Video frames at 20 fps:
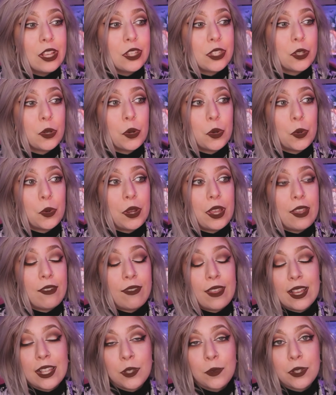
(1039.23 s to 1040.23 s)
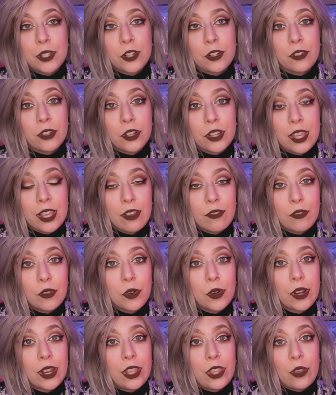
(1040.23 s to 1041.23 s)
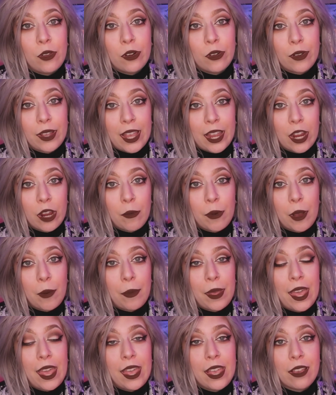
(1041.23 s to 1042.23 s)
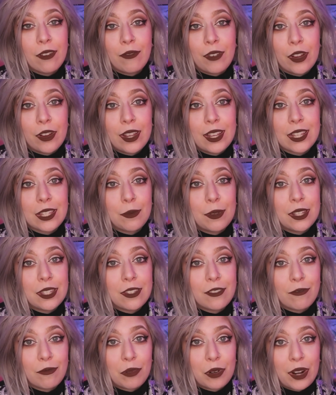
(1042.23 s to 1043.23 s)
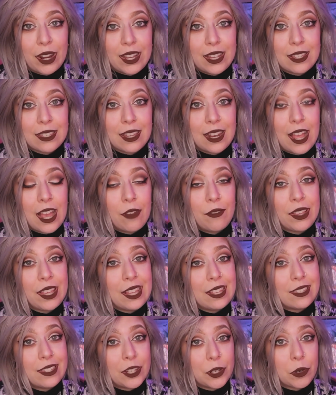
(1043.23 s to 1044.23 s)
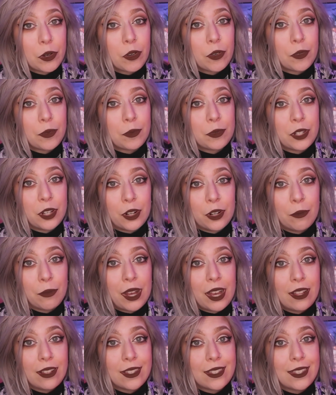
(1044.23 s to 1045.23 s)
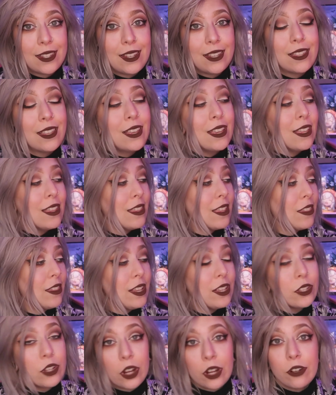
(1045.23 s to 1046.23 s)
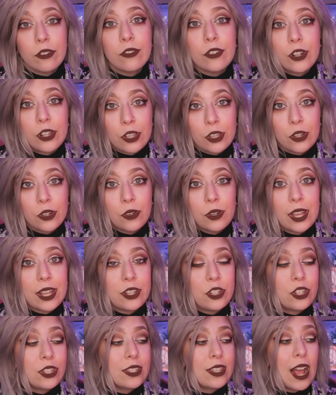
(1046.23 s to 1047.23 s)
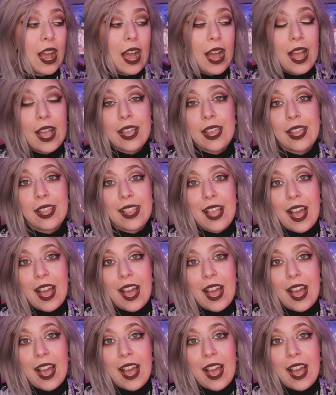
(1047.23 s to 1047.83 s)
So if that's what you're looking for and you don't care about paying a very expensive price and having a 0 return policy, then these are for you. It just, I